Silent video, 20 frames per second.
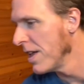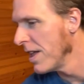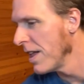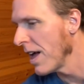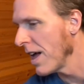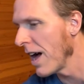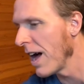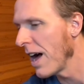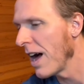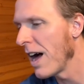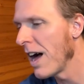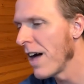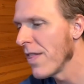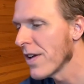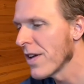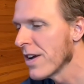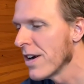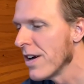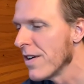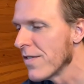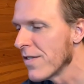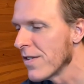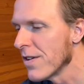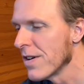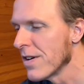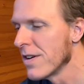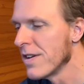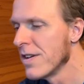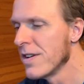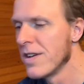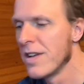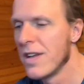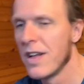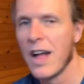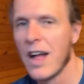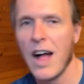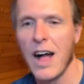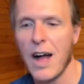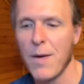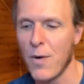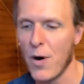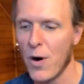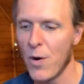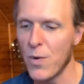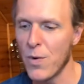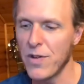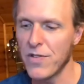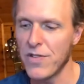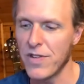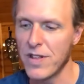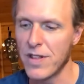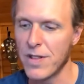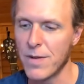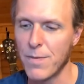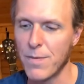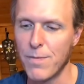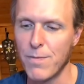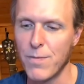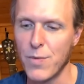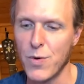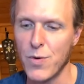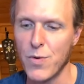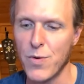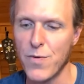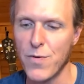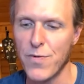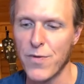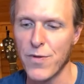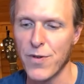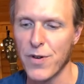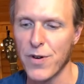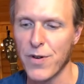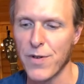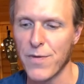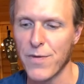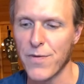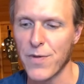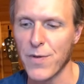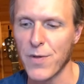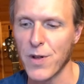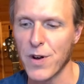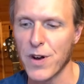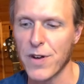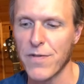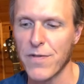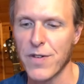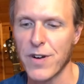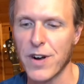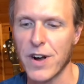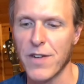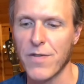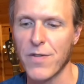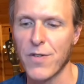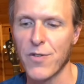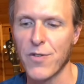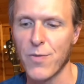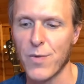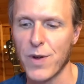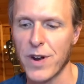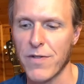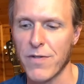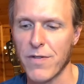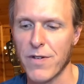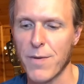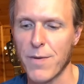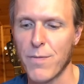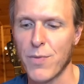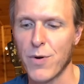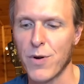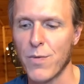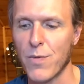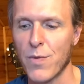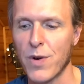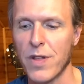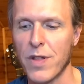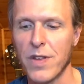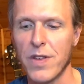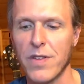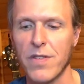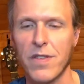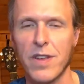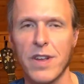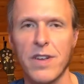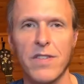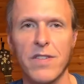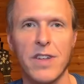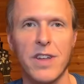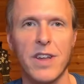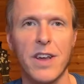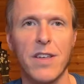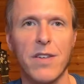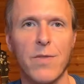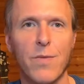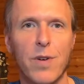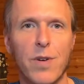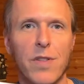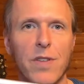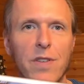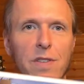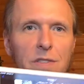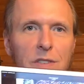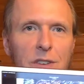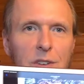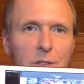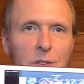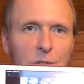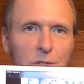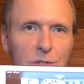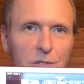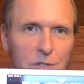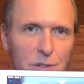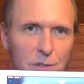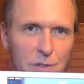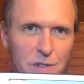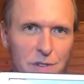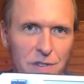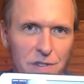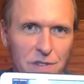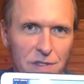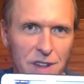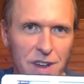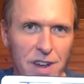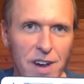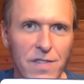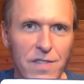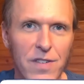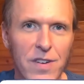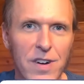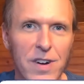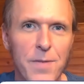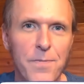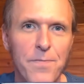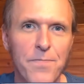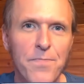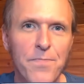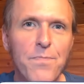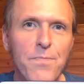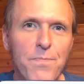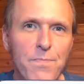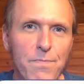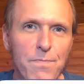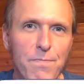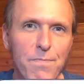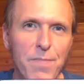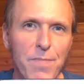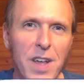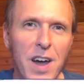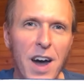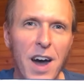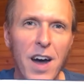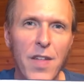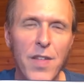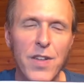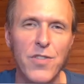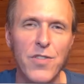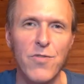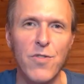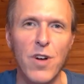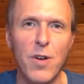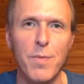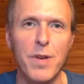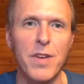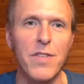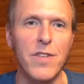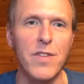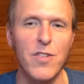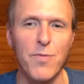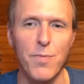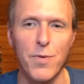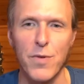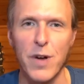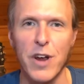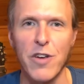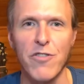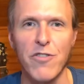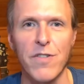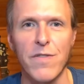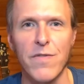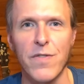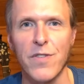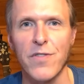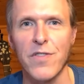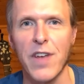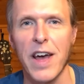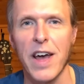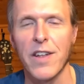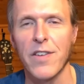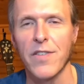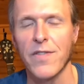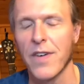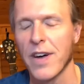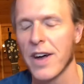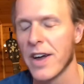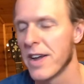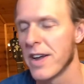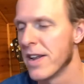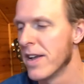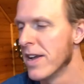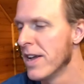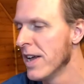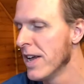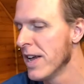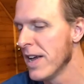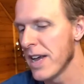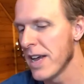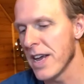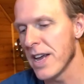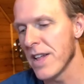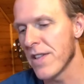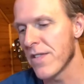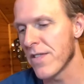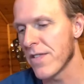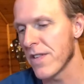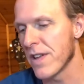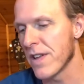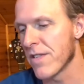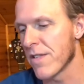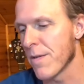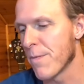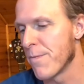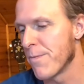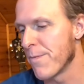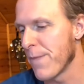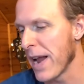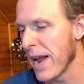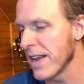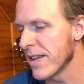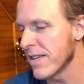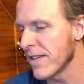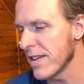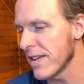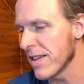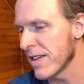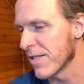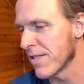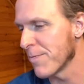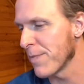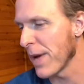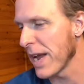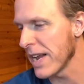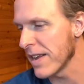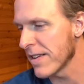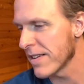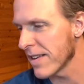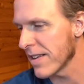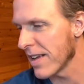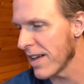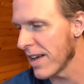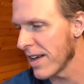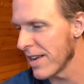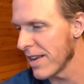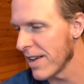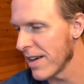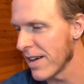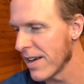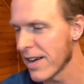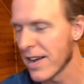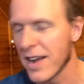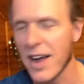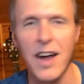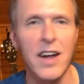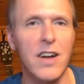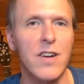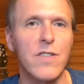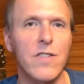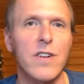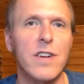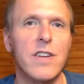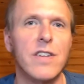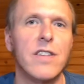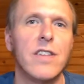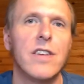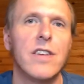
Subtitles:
The cover. I'm always in the mood for looking for covers whenever I'm putting one of these things together, one of these singles. And so this is the cover that struck me as inspiration for Satisfied. It's a painting. It's paint on concrete.